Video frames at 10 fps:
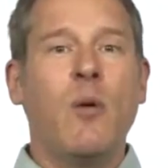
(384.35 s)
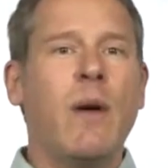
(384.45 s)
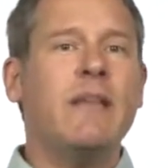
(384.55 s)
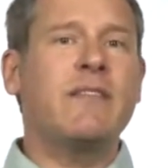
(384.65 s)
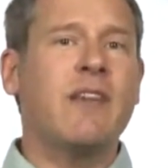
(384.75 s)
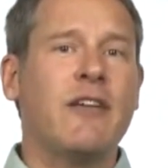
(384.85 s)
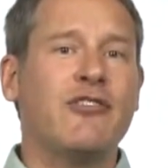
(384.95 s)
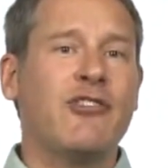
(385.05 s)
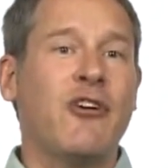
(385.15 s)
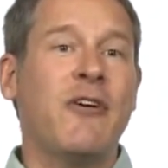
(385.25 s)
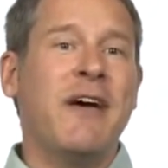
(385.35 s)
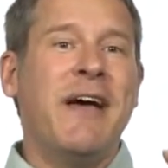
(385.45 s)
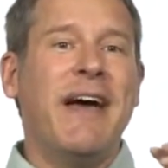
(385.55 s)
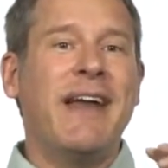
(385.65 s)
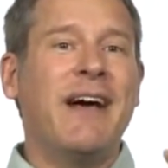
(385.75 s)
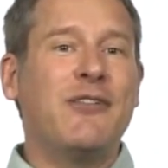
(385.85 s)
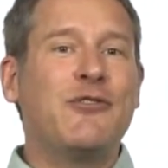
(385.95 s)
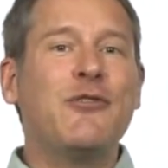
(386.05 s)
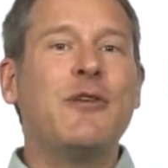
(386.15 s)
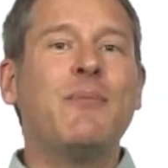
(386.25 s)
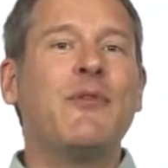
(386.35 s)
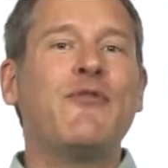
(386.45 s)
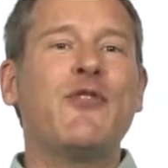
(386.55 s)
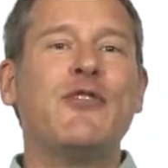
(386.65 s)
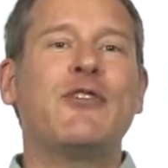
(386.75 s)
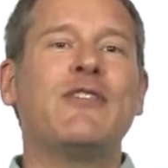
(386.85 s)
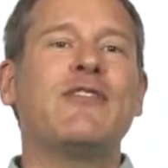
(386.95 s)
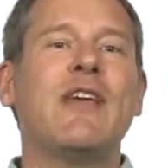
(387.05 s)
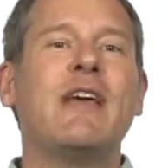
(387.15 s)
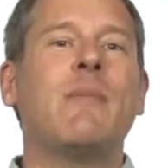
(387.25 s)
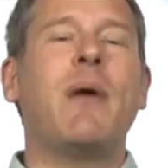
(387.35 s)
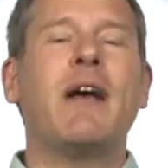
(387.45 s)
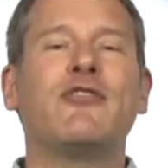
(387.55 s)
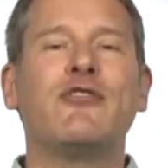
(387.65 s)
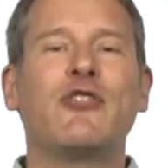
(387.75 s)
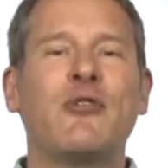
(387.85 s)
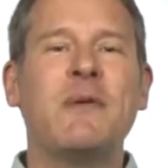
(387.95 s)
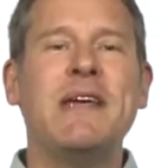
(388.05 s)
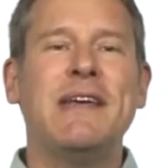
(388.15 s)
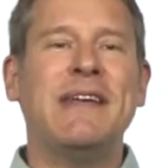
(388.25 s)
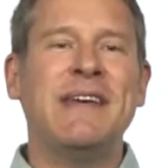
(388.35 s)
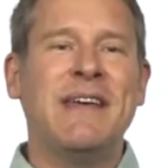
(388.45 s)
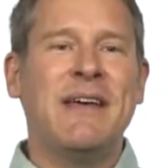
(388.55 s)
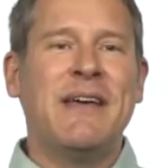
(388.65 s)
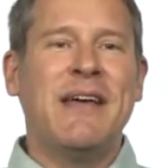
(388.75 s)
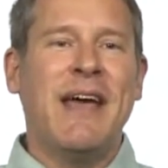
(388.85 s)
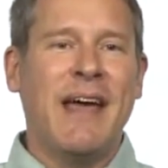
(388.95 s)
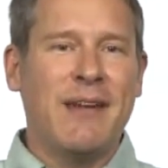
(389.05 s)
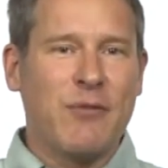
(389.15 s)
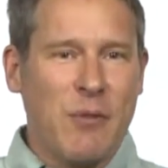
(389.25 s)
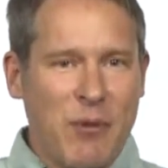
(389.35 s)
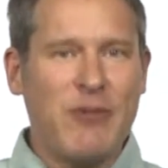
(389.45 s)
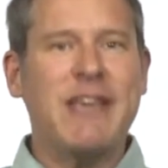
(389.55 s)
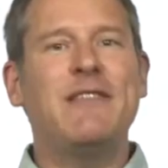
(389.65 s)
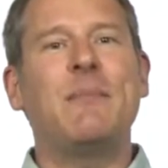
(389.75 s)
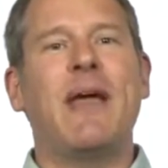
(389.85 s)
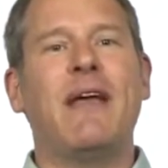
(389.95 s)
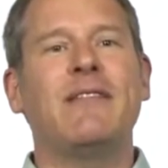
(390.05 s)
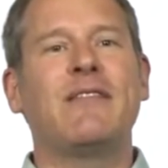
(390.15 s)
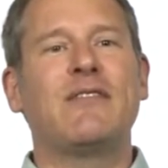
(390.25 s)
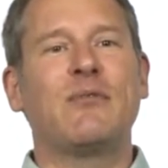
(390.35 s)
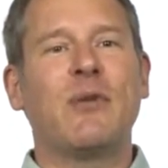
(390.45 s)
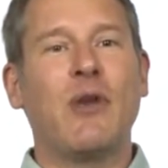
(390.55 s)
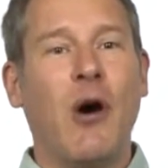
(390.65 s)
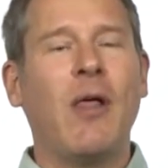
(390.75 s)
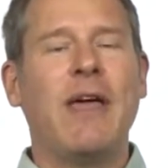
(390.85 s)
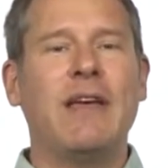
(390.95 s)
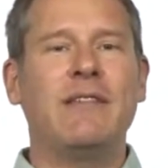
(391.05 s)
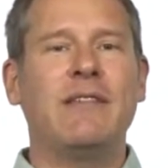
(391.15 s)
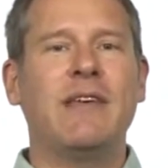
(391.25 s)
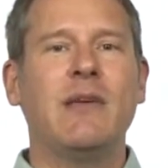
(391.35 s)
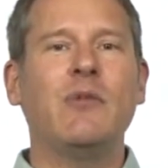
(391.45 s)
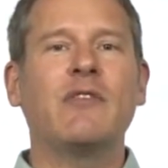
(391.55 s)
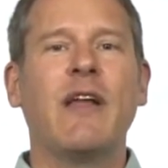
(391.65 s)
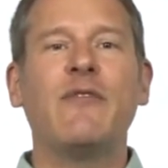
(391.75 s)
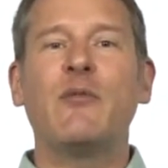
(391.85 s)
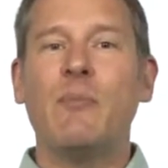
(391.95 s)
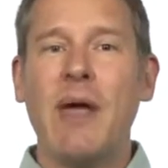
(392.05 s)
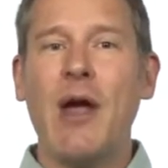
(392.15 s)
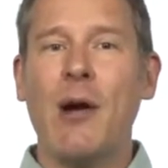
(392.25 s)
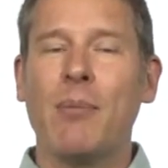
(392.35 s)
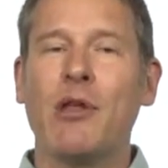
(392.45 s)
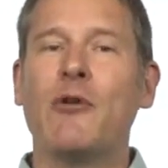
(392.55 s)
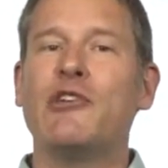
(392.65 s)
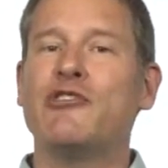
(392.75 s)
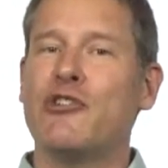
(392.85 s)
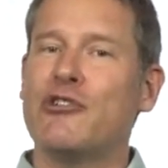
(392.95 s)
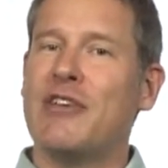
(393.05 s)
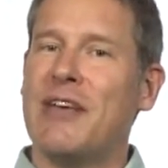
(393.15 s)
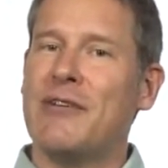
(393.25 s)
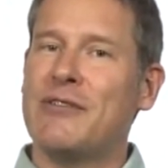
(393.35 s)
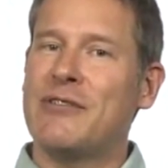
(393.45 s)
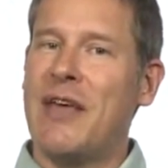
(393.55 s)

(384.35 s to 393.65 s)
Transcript: Wait, Sancho, and I'll do them before you can say an apostle's creed. And removing his pants with all haste, he was left bare below his shirt tails.